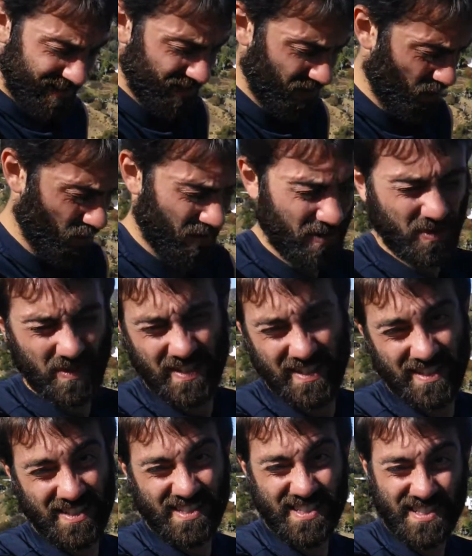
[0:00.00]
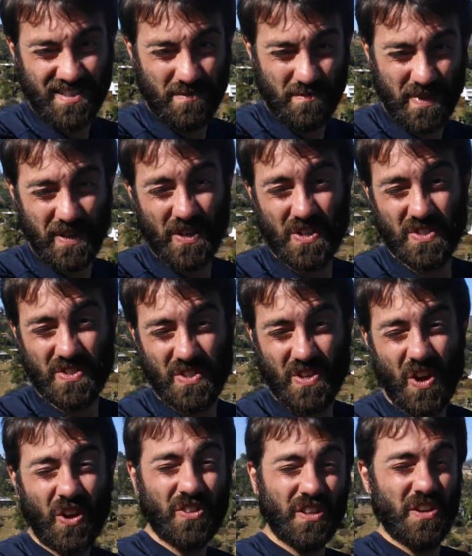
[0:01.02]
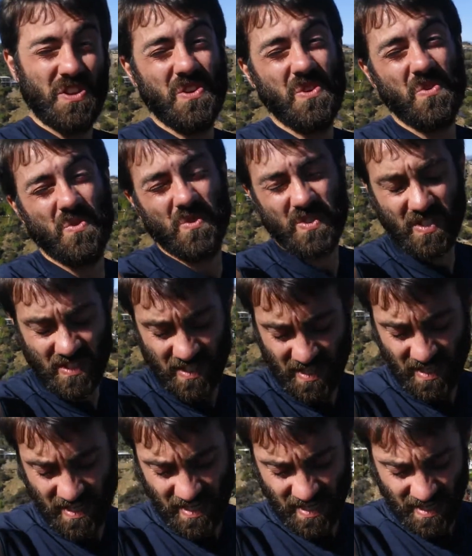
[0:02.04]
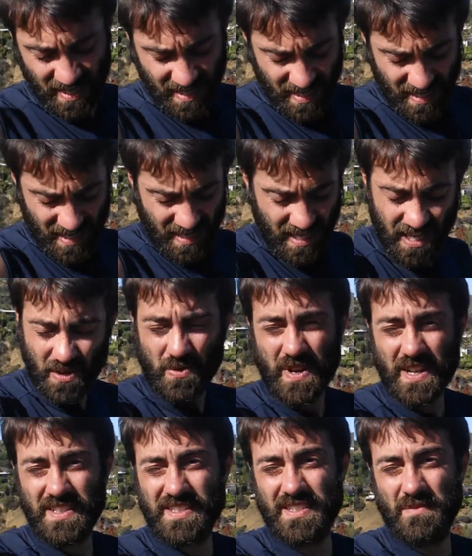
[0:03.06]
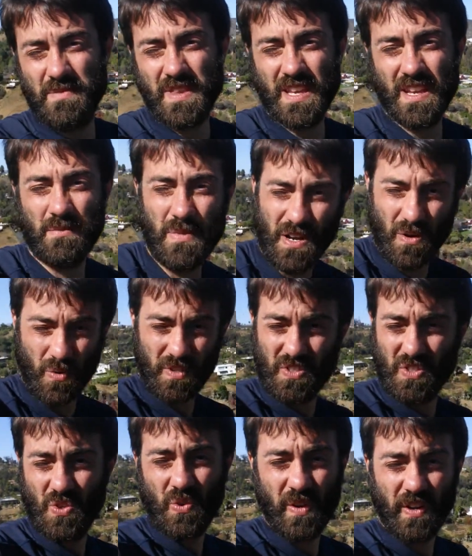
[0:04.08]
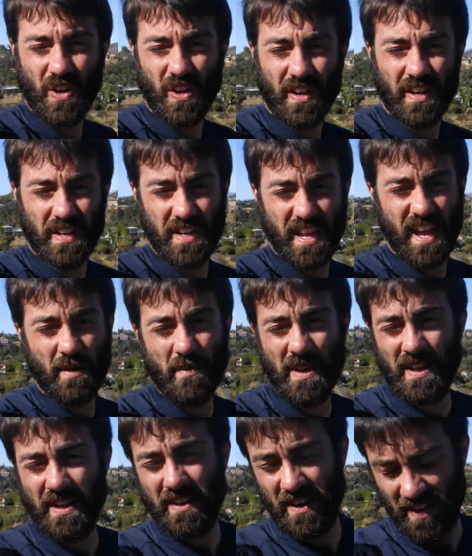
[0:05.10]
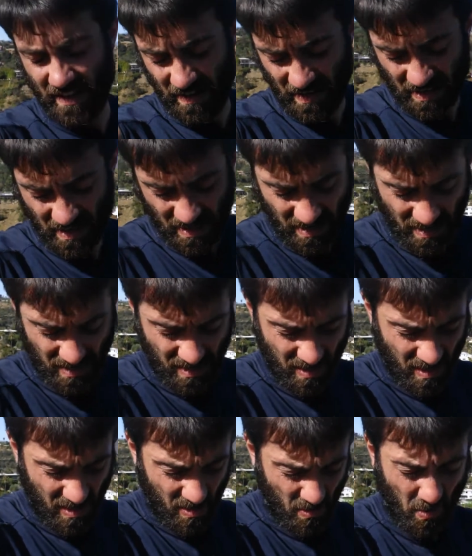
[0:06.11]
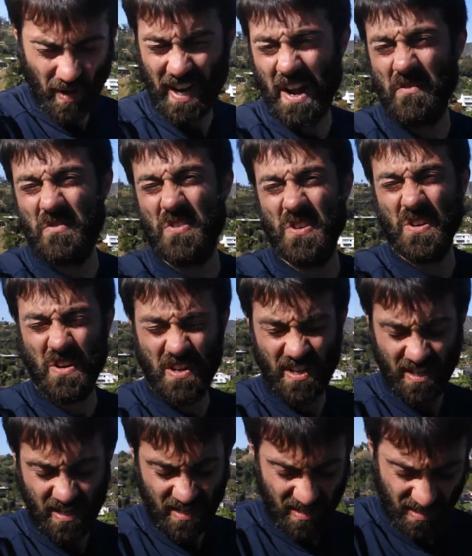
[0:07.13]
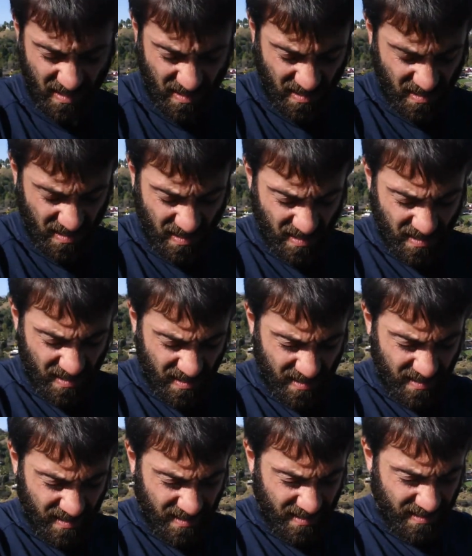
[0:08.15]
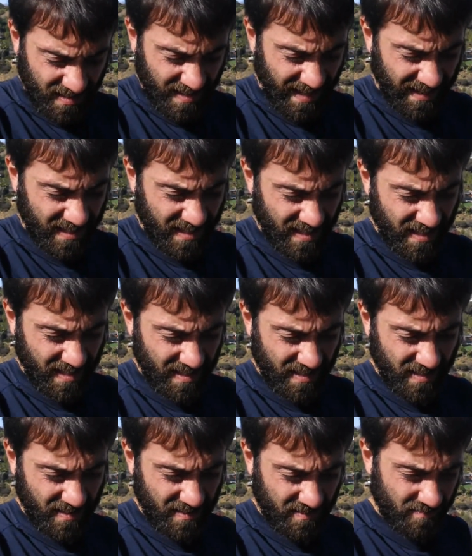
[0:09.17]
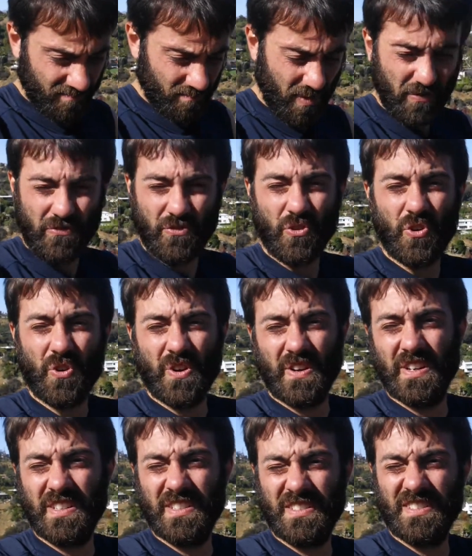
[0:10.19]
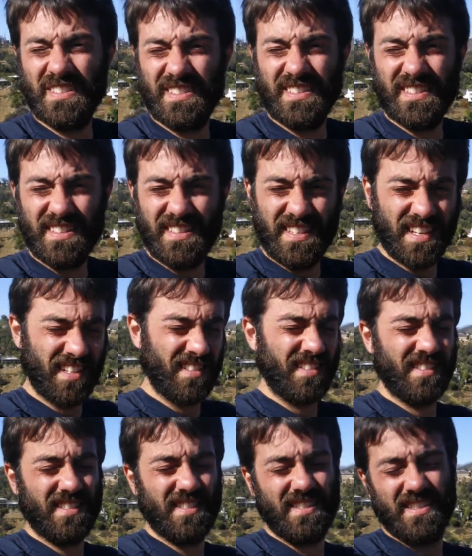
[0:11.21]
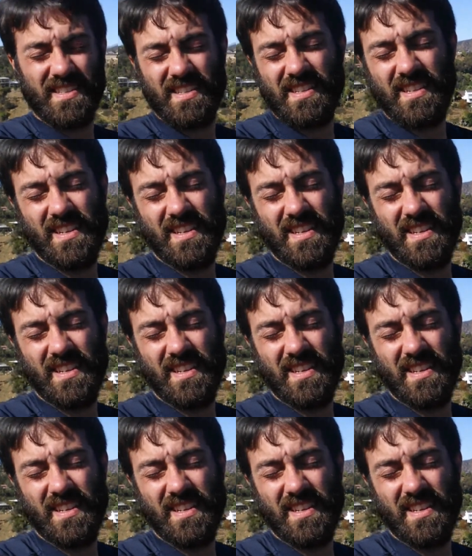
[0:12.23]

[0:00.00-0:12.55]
the world is. Because on the news, he read something about what's going on in Yemen and whatever. Like before this